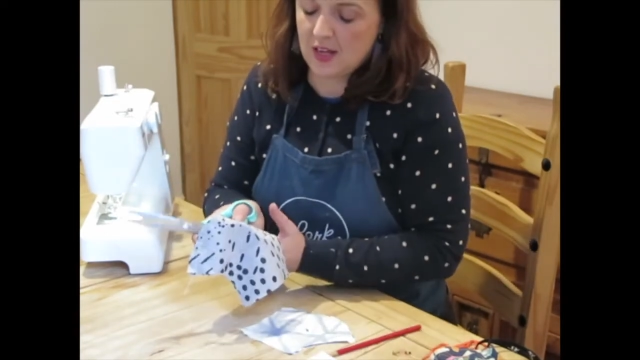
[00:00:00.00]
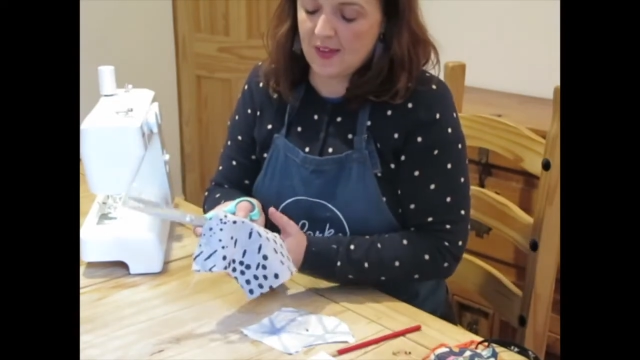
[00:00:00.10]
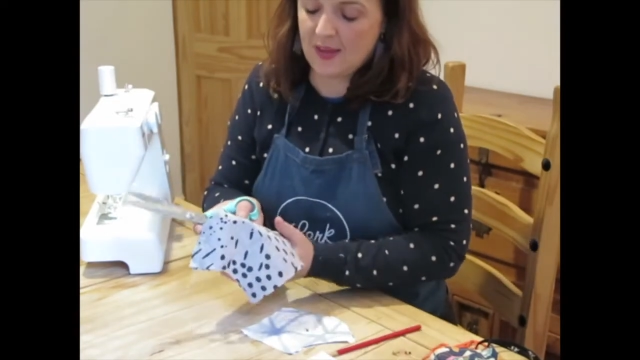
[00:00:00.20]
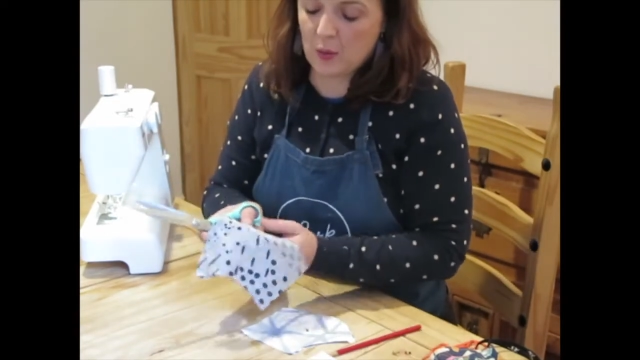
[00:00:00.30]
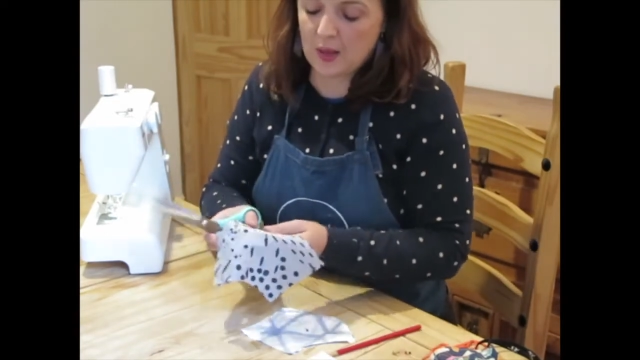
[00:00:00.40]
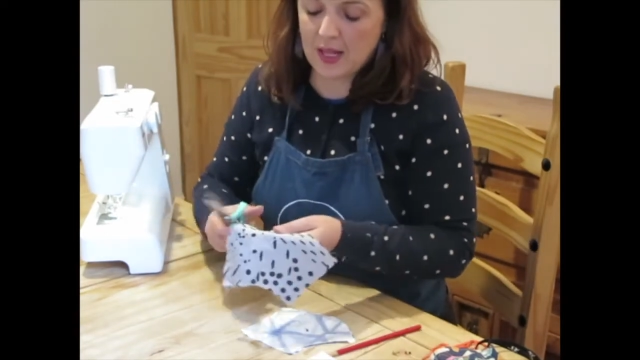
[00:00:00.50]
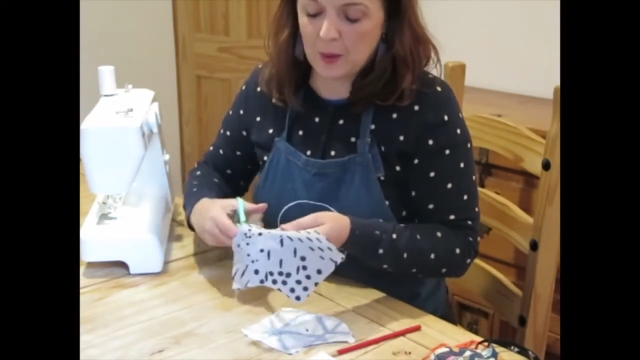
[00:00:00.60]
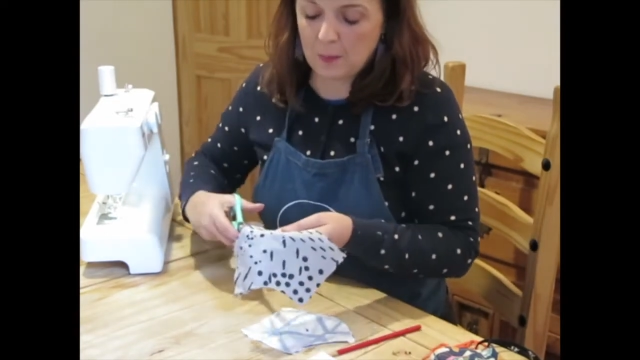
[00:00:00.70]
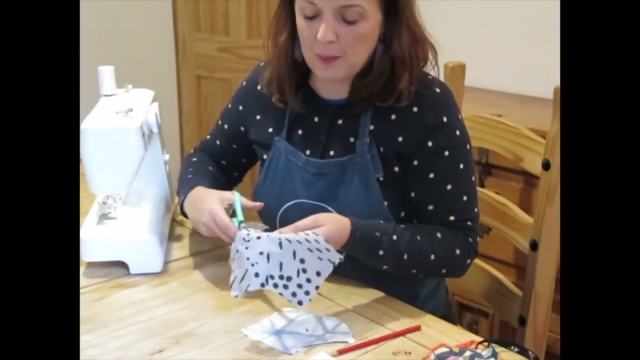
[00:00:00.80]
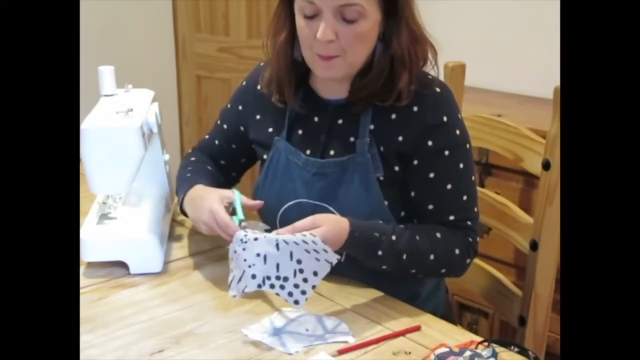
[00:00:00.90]
and that will
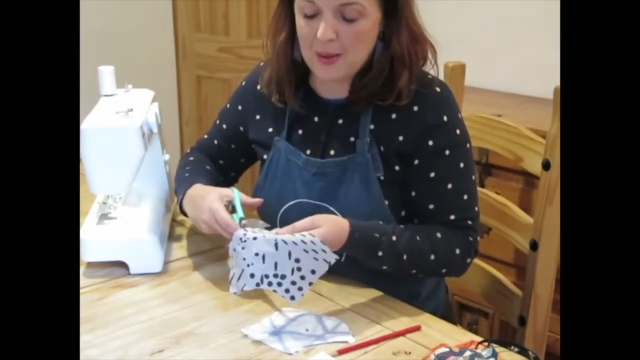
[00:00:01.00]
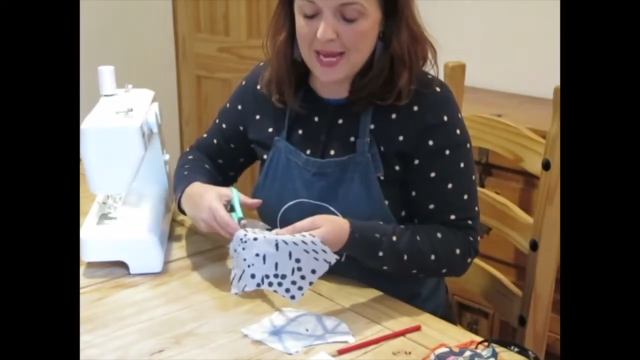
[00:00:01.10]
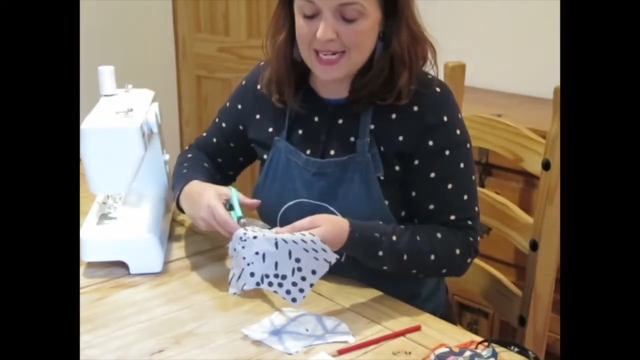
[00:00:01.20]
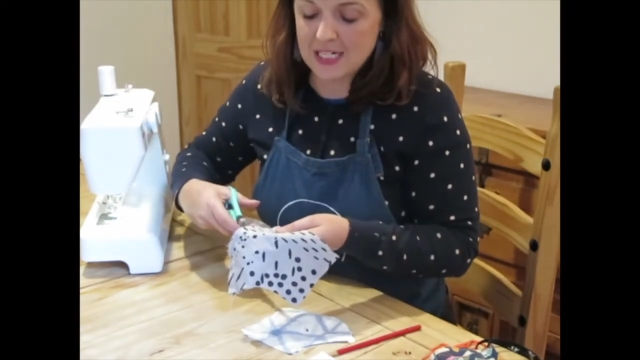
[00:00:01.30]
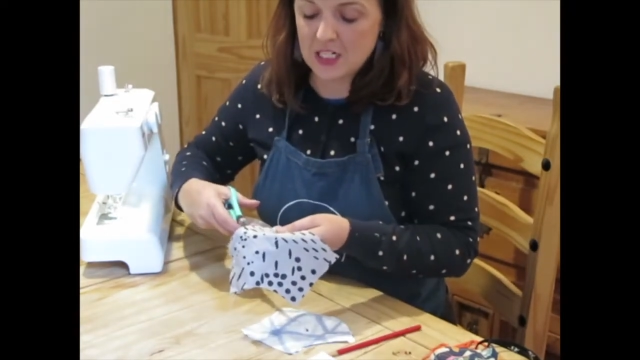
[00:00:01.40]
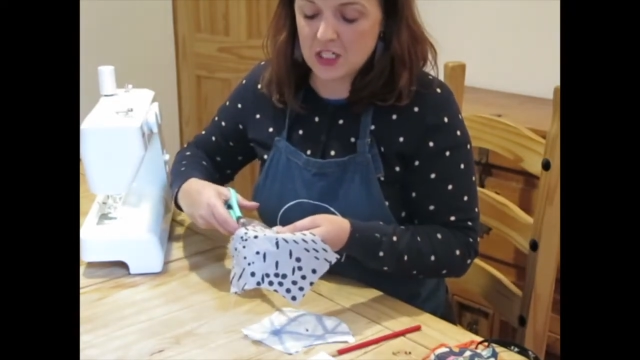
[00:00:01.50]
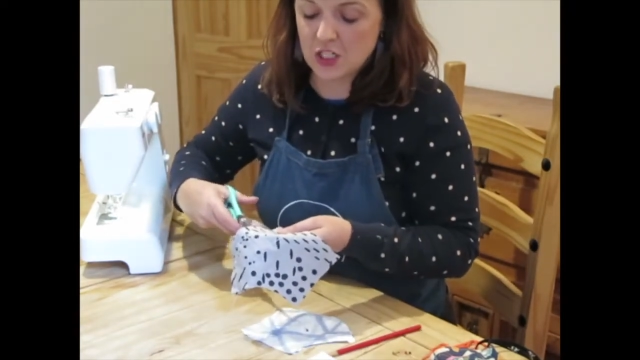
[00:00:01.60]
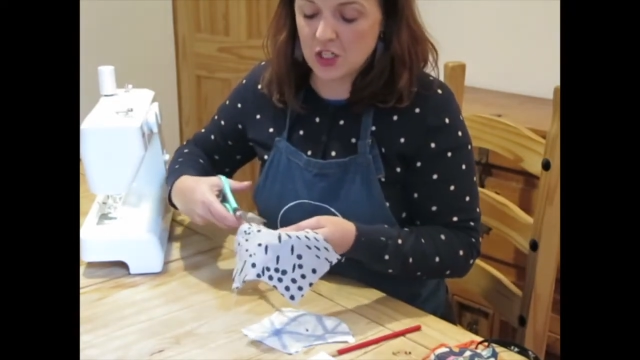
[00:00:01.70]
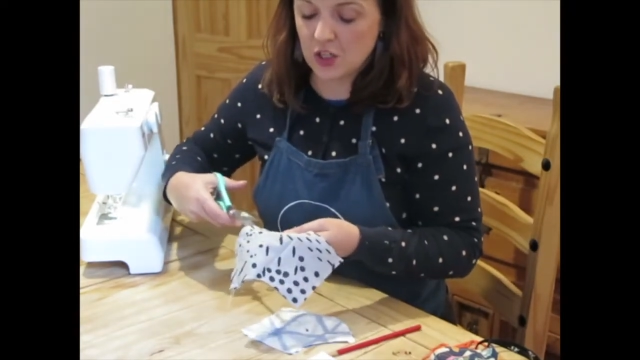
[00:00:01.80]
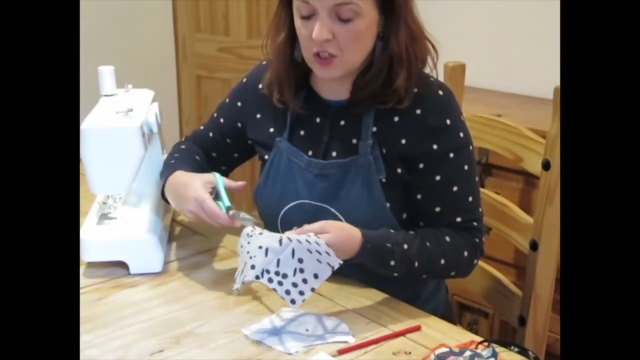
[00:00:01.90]
help it
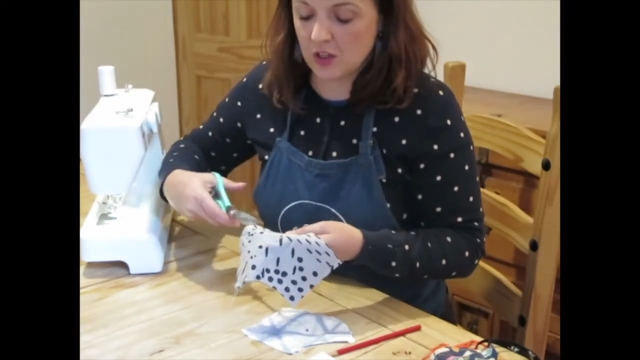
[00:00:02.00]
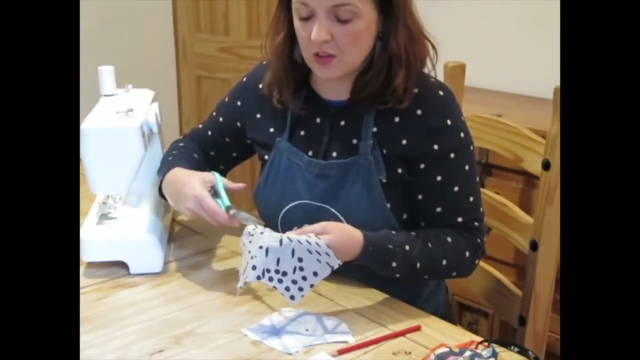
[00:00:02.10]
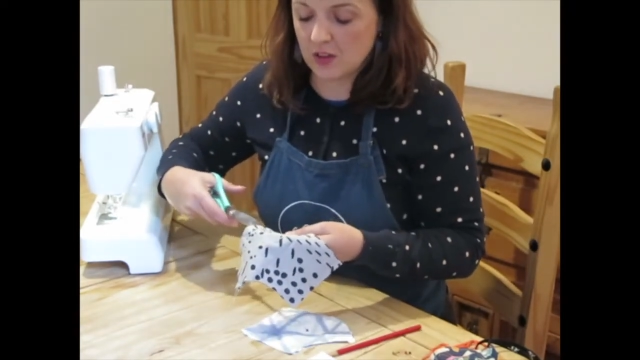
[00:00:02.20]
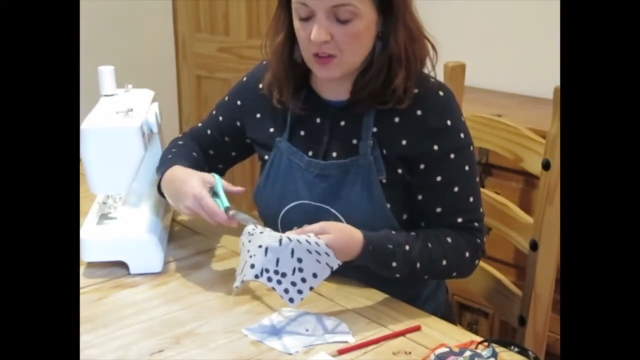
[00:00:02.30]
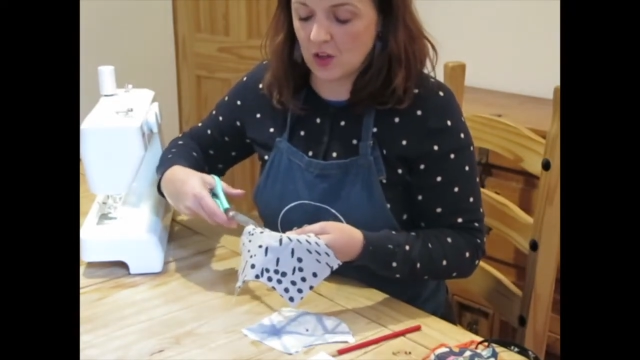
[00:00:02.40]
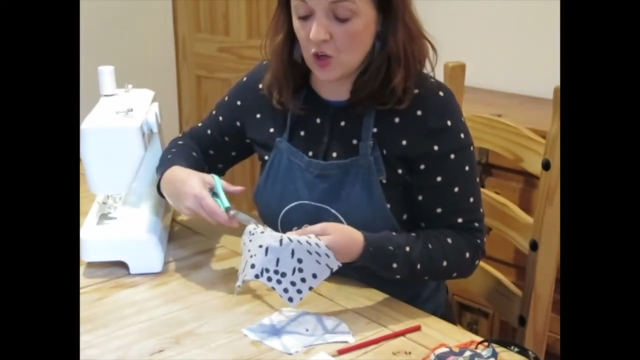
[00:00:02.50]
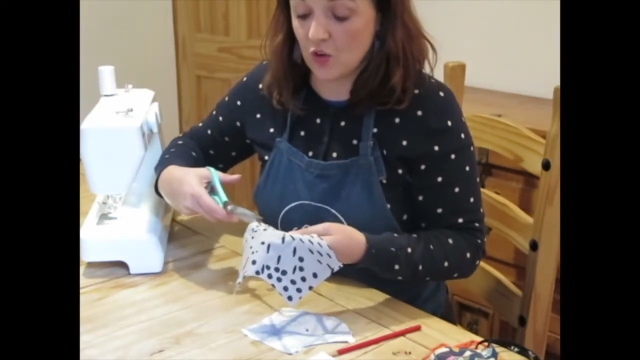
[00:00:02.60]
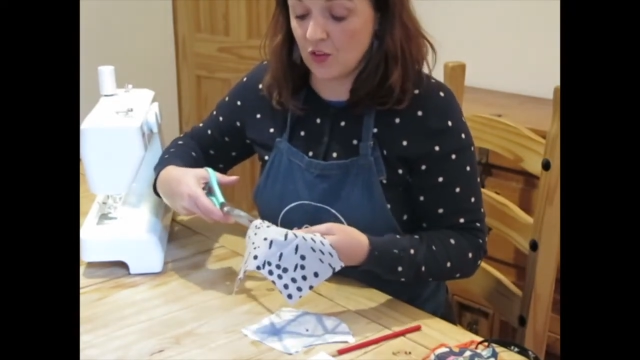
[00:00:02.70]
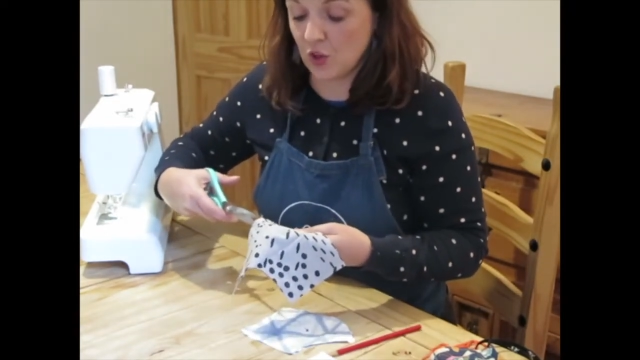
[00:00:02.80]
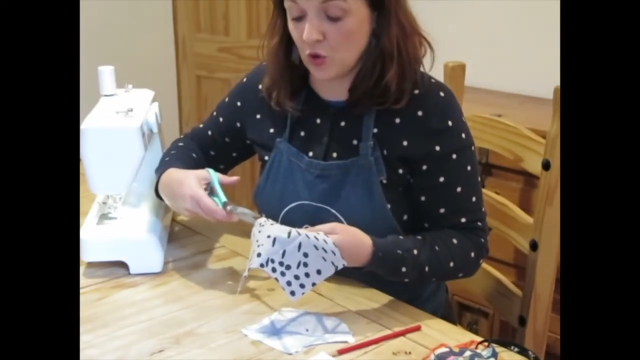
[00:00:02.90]
bend
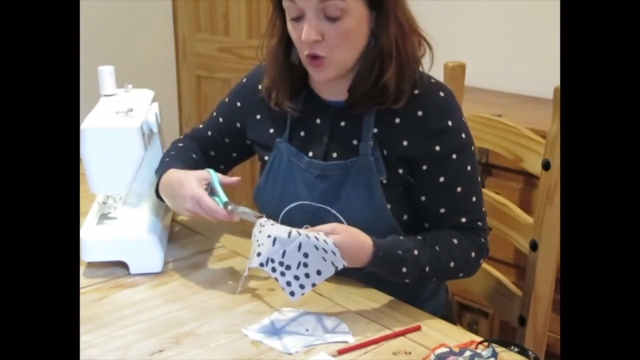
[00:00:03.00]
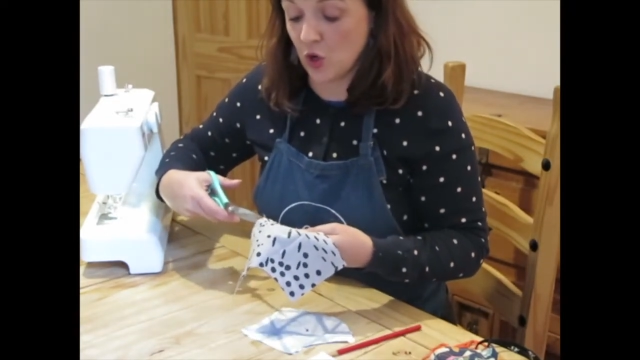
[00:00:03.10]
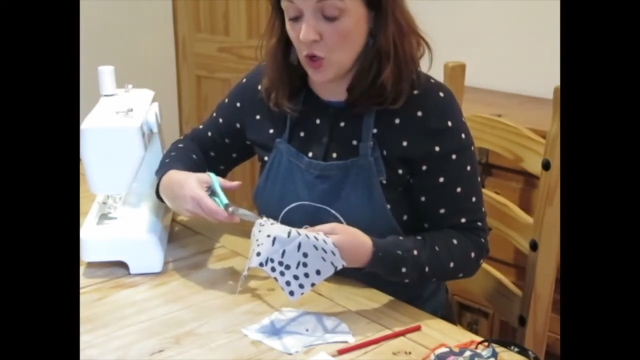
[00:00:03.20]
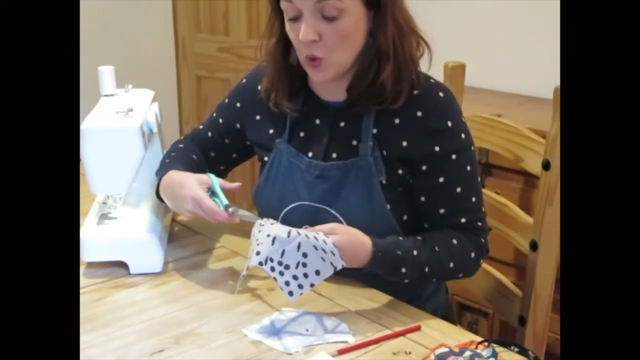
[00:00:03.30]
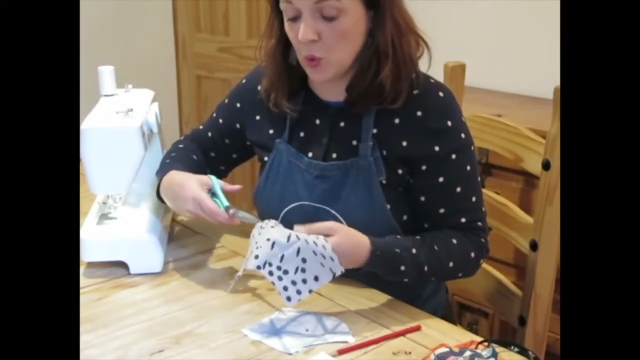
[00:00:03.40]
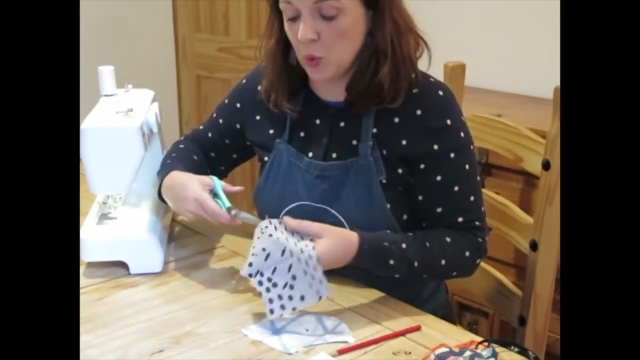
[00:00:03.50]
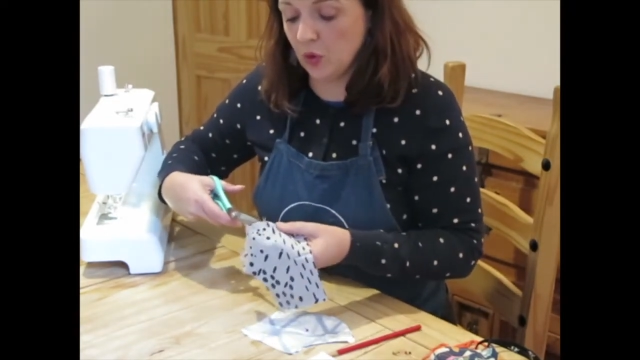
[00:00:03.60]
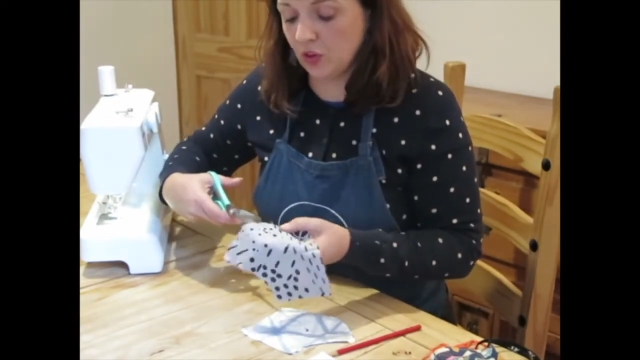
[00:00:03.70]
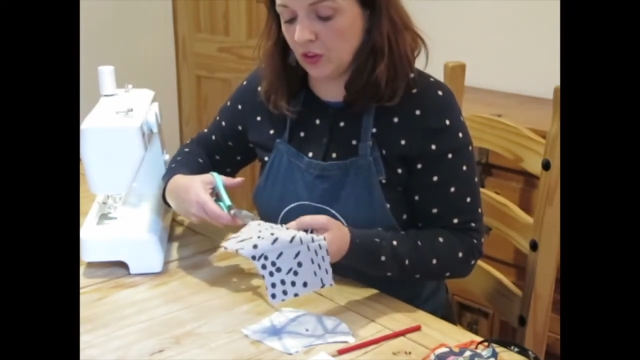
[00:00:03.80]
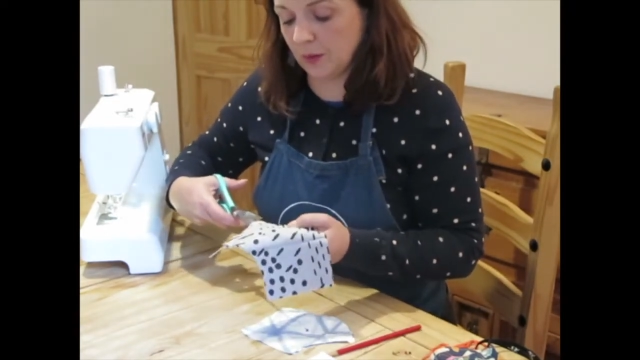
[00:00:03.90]
over your
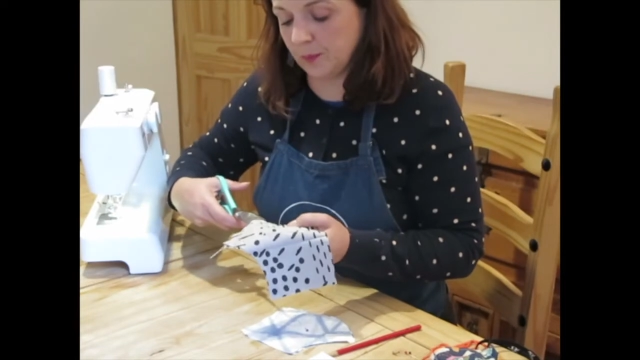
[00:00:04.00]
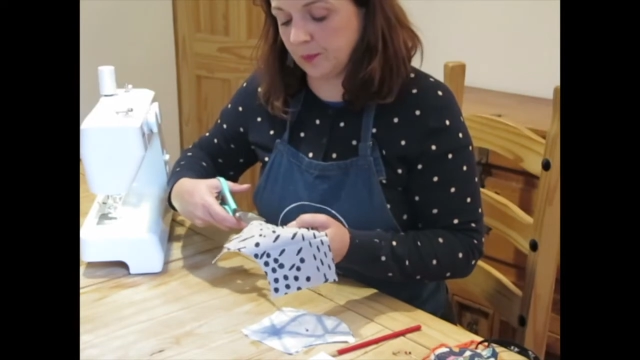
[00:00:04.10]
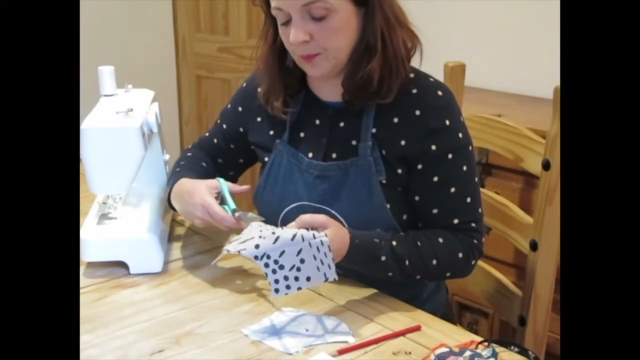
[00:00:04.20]
nose.